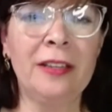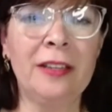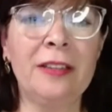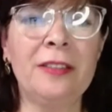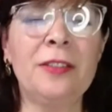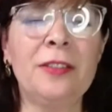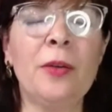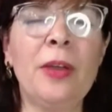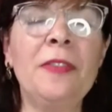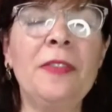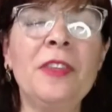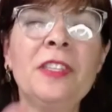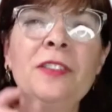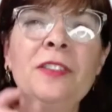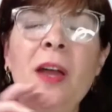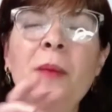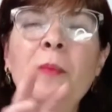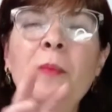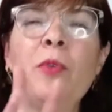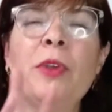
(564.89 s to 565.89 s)
So, and the
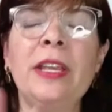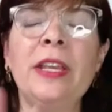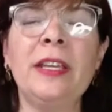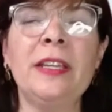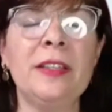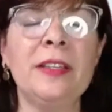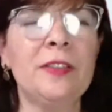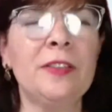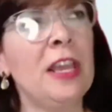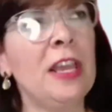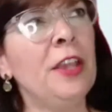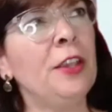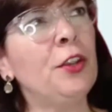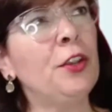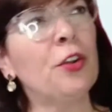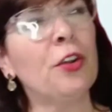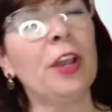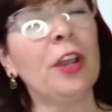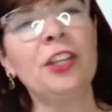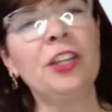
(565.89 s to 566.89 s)
summary is,
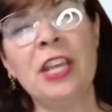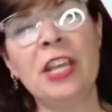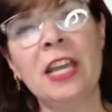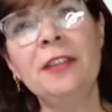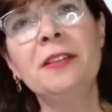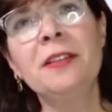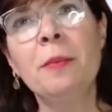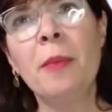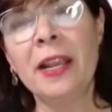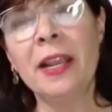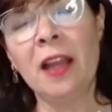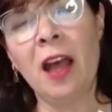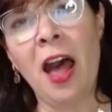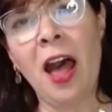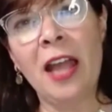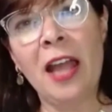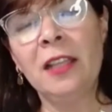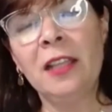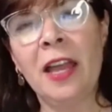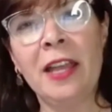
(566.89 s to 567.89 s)
your agenda might
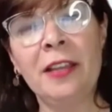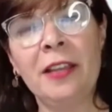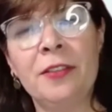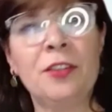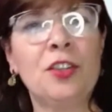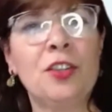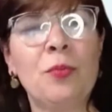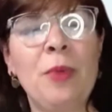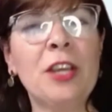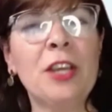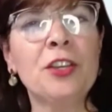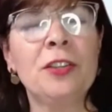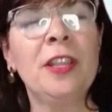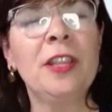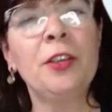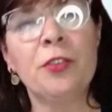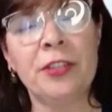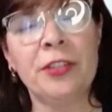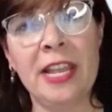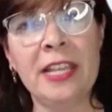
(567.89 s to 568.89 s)
highlight the direction
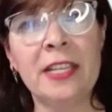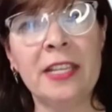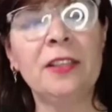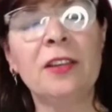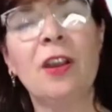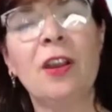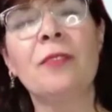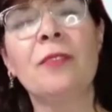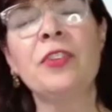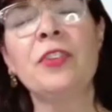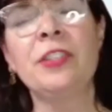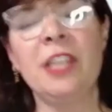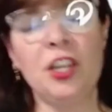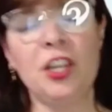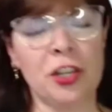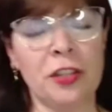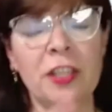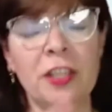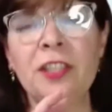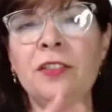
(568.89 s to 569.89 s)
that you're taking the
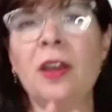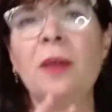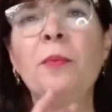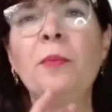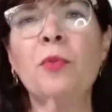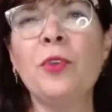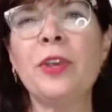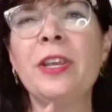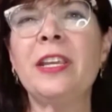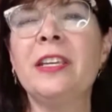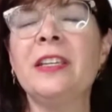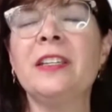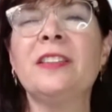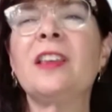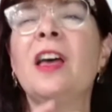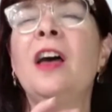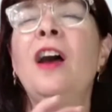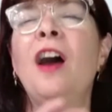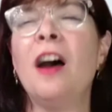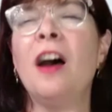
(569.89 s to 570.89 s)
conversation. The summary
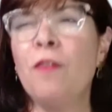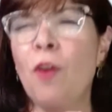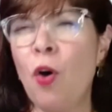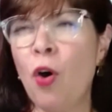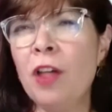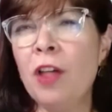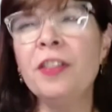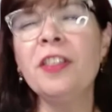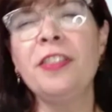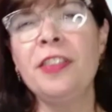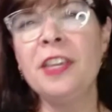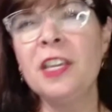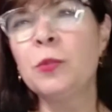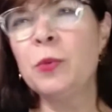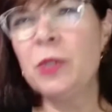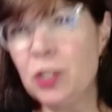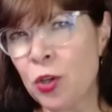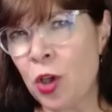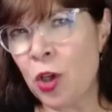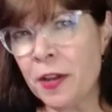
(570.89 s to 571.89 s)
is, of all the things
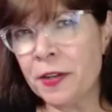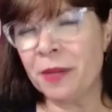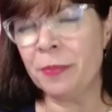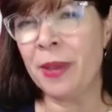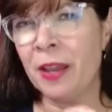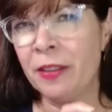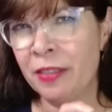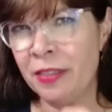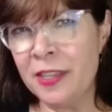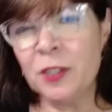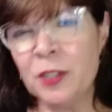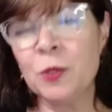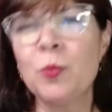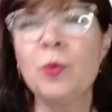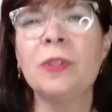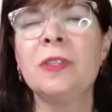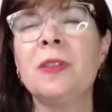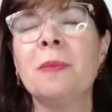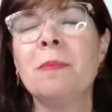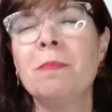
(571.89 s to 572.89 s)
we talked about, this
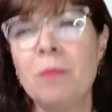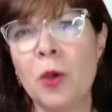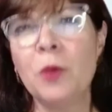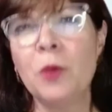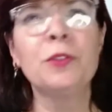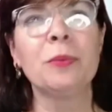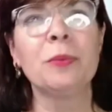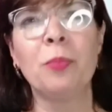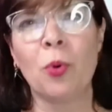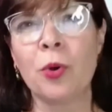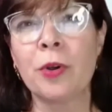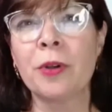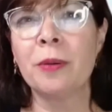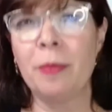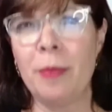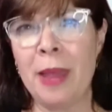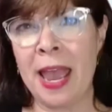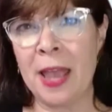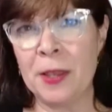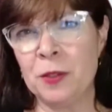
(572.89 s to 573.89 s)
was the most
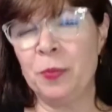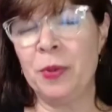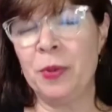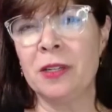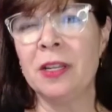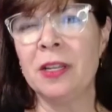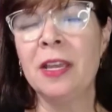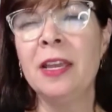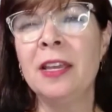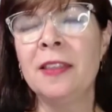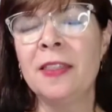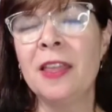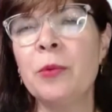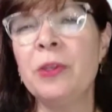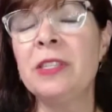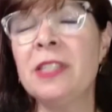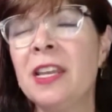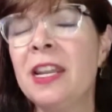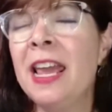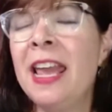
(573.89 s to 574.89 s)
important aspect that we
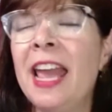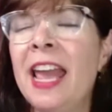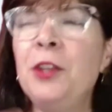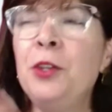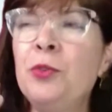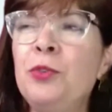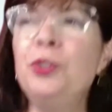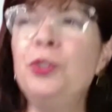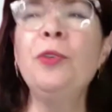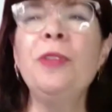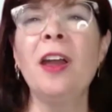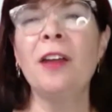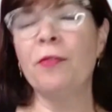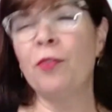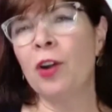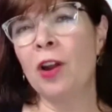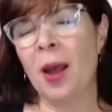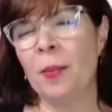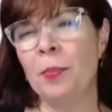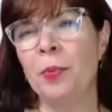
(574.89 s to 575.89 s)
said. And you do that
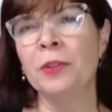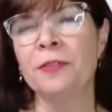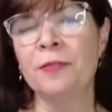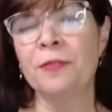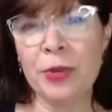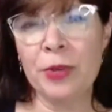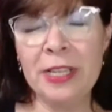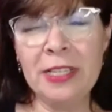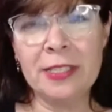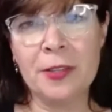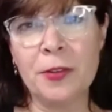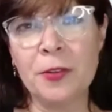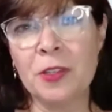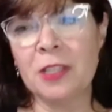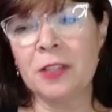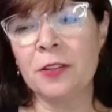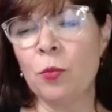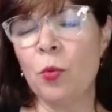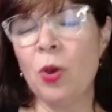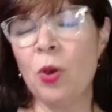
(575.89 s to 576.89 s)
for a couple of reasons.
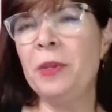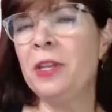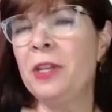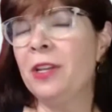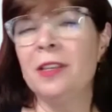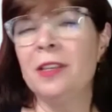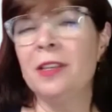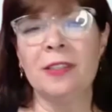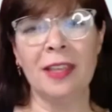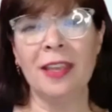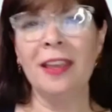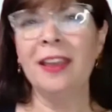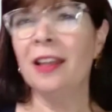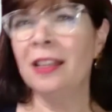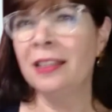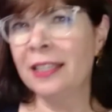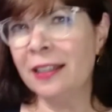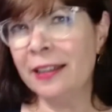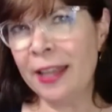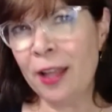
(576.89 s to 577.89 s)
It's one, because a
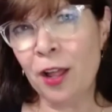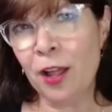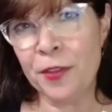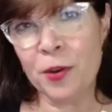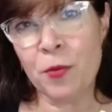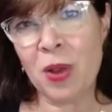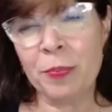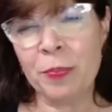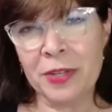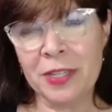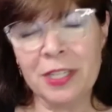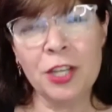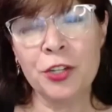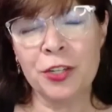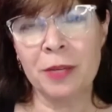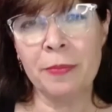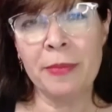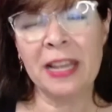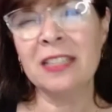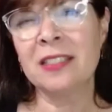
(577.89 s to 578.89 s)
little healthy
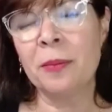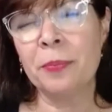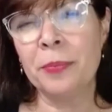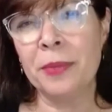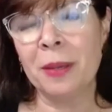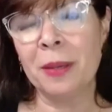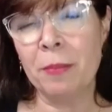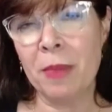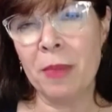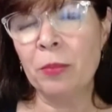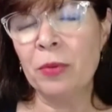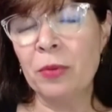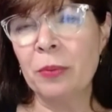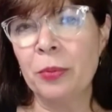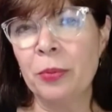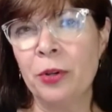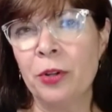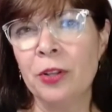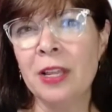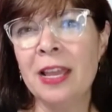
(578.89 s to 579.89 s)
repetition makes something
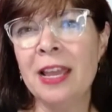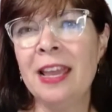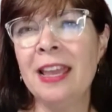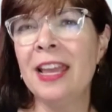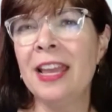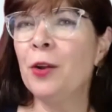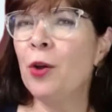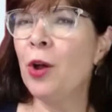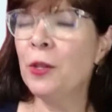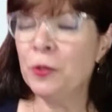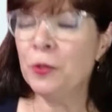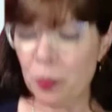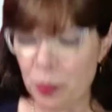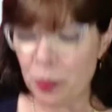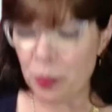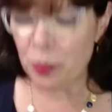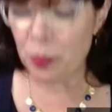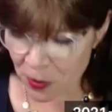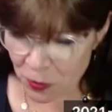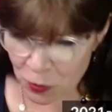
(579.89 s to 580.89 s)
memorable. And also
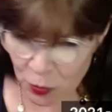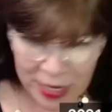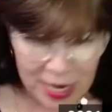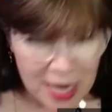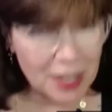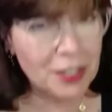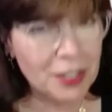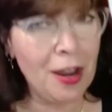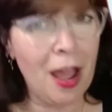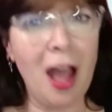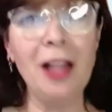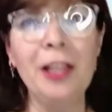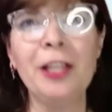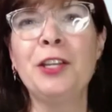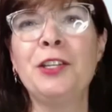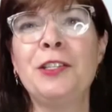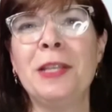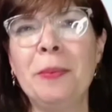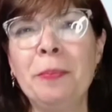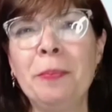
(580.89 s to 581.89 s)
because we
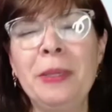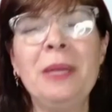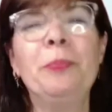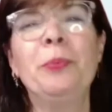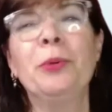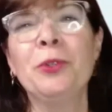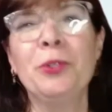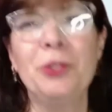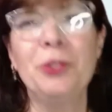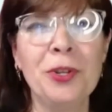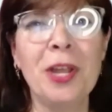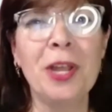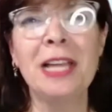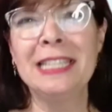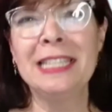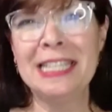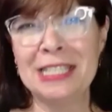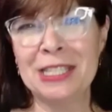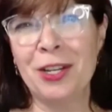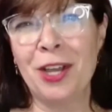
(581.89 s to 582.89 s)
acknowledge that people do not
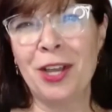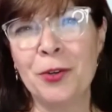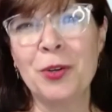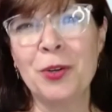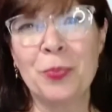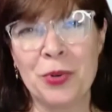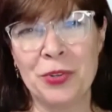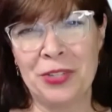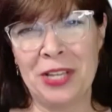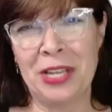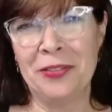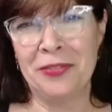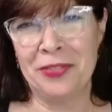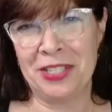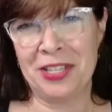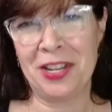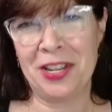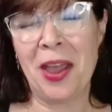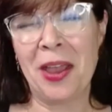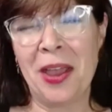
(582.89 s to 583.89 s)
listen 100% of the
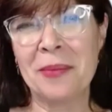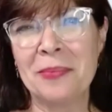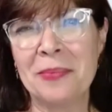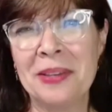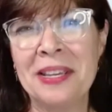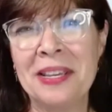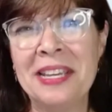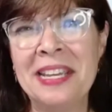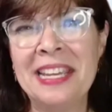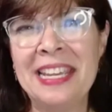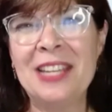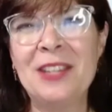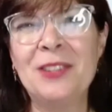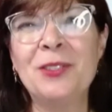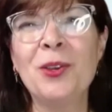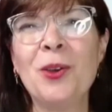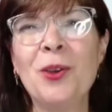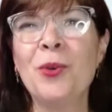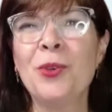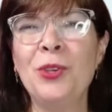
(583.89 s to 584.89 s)
time. Right. And
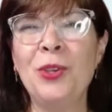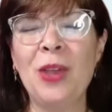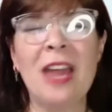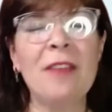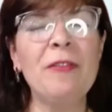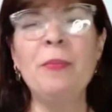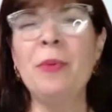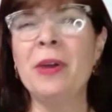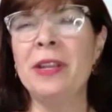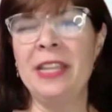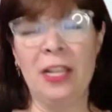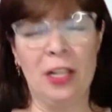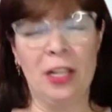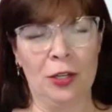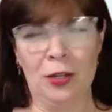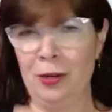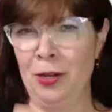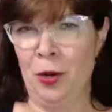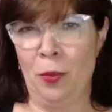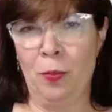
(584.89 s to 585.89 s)
so everybody,
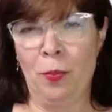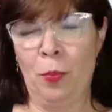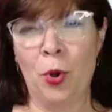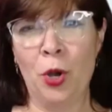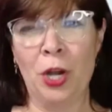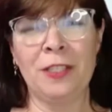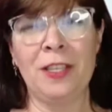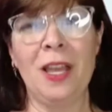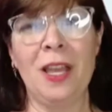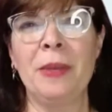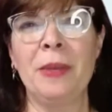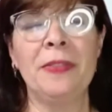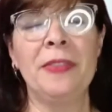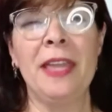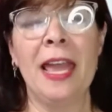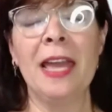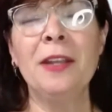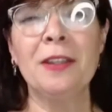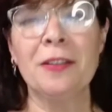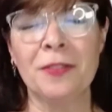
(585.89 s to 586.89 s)
perks up at the
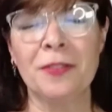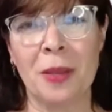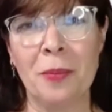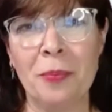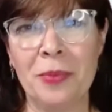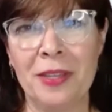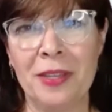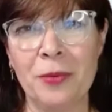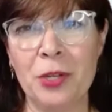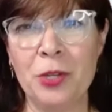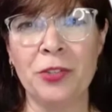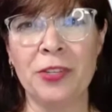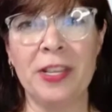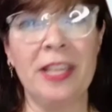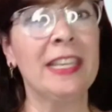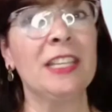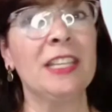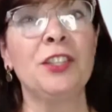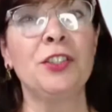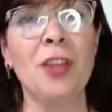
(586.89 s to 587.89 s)
end of something when you're
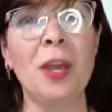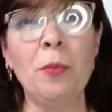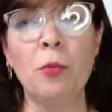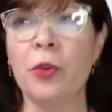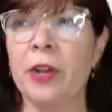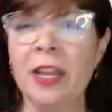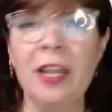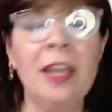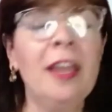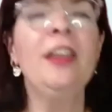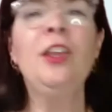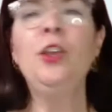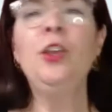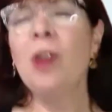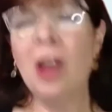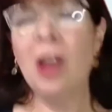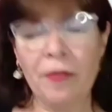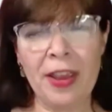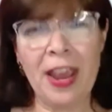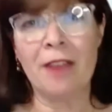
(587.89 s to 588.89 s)
saying, in summary, you
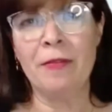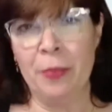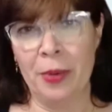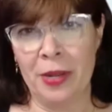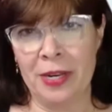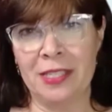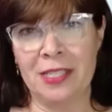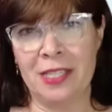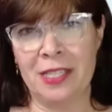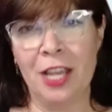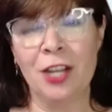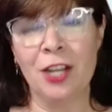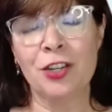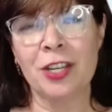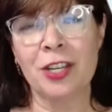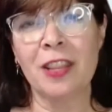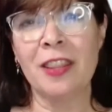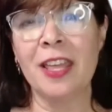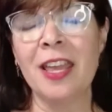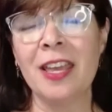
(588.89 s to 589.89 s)
have everybody's attention then.